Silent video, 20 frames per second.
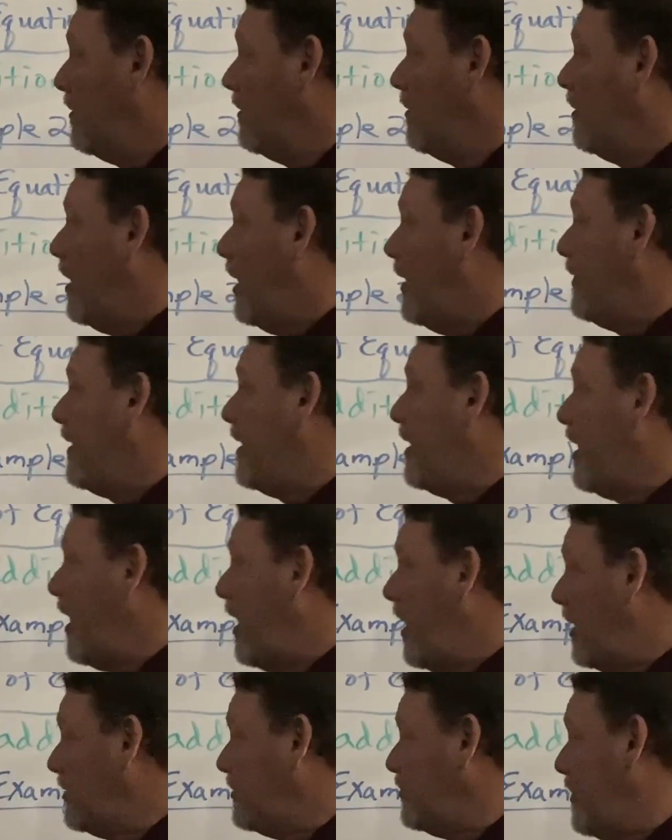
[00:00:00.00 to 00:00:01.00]
And then
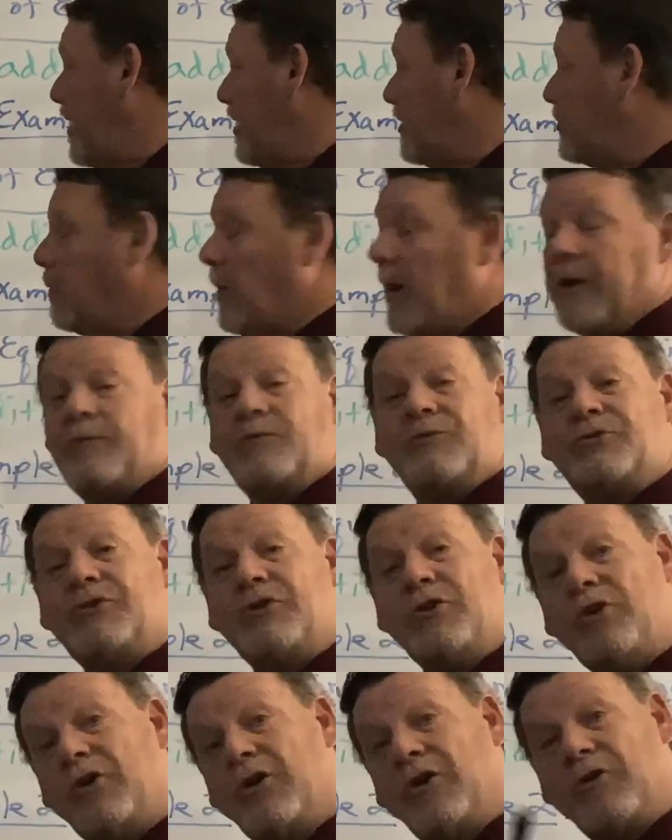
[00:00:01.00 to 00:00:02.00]
x minus y equals 2,
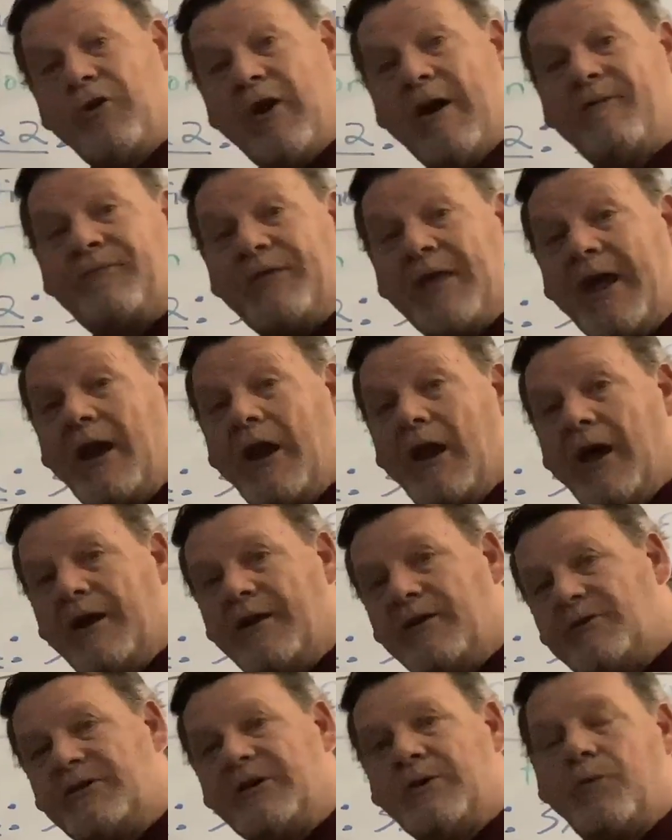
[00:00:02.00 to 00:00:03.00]
you could graph that line and
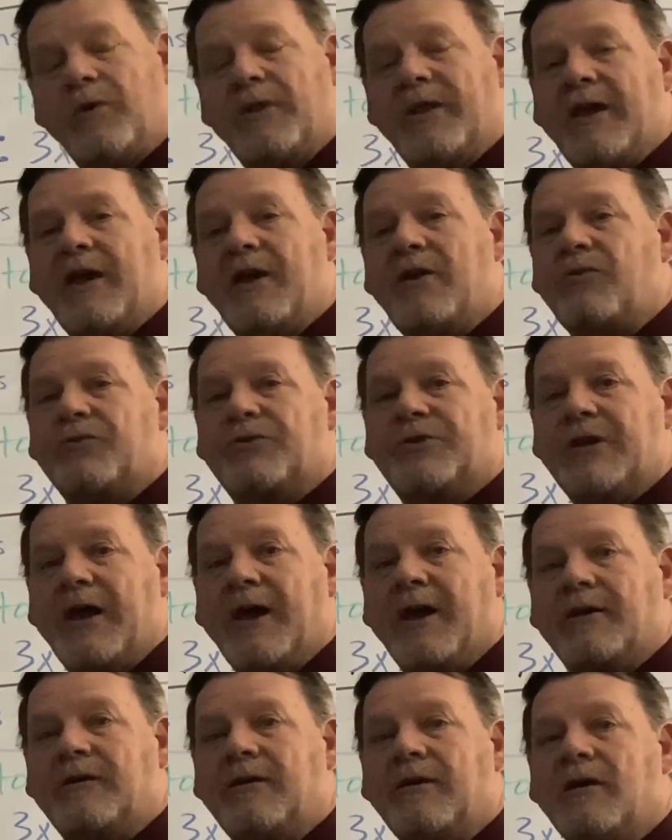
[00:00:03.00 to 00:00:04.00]
see where they
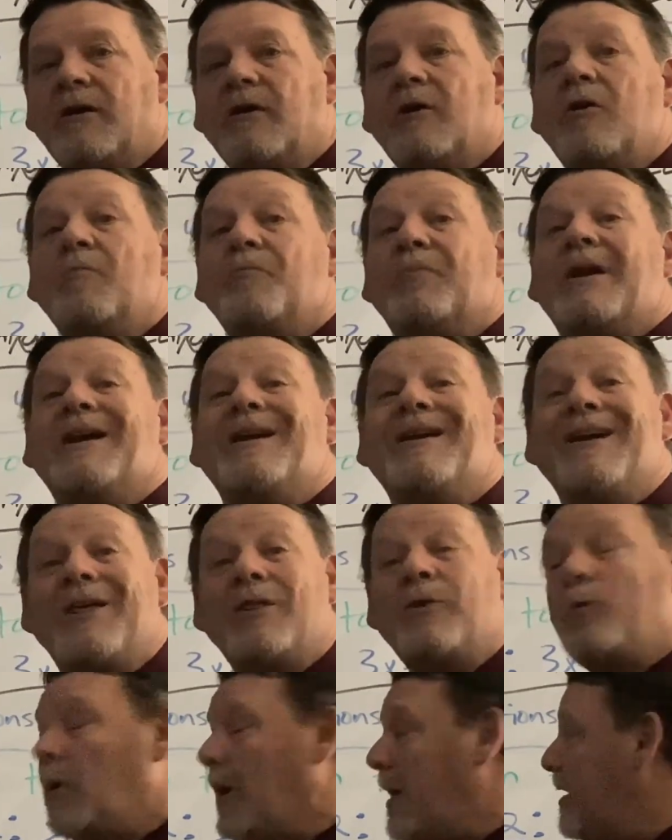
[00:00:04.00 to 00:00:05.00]
intersect. But another
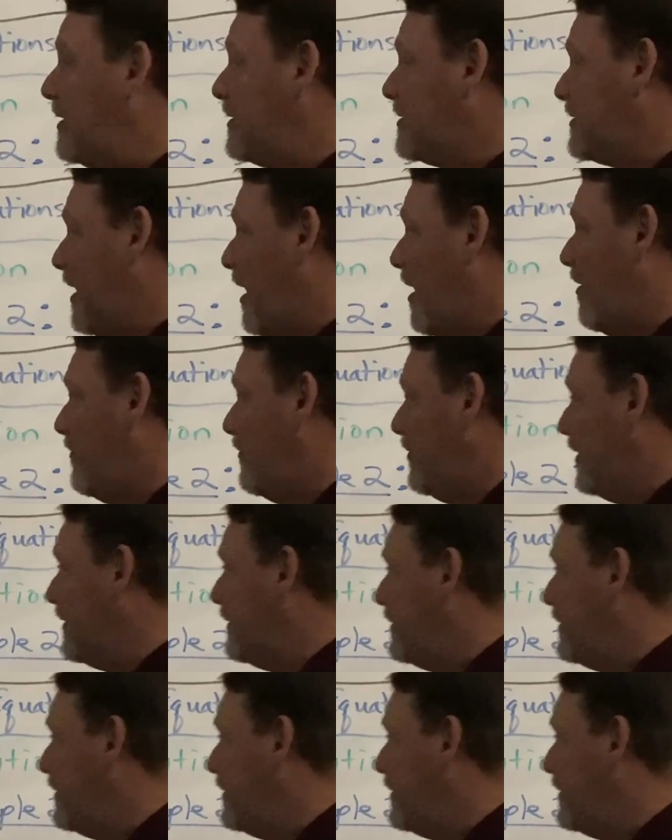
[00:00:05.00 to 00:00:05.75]
way to solve it